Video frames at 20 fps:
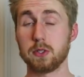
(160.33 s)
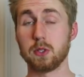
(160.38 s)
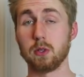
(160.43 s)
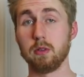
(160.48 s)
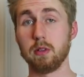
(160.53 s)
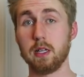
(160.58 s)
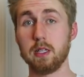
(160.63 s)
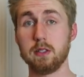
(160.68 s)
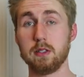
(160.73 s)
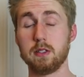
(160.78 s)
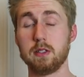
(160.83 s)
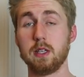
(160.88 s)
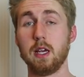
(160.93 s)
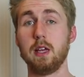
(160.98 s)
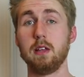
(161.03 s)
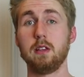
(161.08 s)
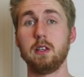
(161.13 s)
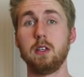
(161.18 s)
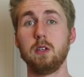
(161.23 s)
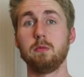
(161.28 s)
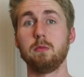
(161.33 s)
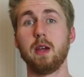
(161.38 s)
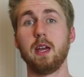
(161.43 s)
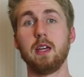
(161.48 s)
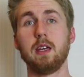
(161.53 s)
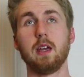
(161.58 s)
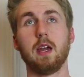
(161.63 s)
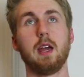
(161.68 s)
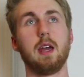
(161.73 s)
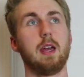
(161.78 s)
So let's say that you
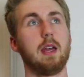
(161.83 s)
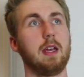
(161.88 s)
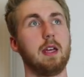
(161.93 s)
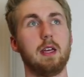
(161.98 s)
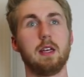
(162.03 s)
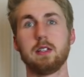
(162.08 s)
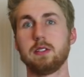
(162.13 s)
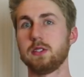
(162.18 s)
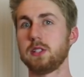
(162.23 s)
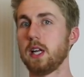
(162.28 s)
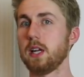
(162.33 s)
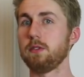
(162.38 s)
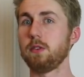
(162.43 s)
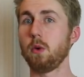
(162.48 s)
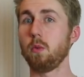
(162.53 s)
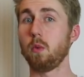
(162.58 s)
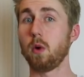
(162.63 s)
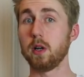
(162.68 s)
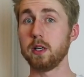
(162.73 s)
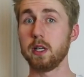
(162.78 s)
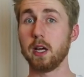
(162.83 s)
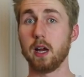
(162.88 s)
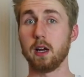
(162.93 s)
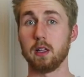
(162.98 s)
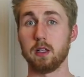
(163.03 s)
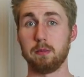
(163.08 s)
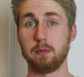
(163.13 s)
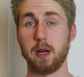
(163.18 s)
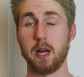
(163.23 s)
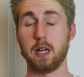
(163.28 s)
make a, instead of a one
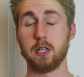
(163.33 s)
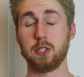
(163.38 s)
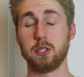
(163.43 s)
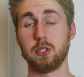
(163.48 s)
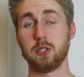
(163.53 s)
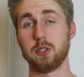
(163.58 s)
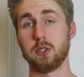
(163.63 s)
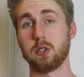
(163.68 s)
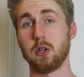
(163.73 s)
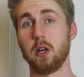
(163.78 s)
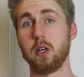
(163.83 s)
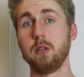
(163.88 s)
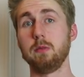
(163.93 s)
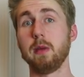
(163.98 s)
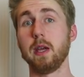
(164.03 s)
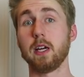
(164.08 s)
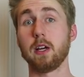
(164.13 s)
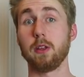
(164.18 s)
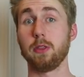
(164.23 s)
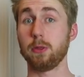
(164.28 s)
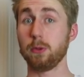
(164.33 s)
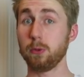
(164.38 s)
gallon batch to start, you make a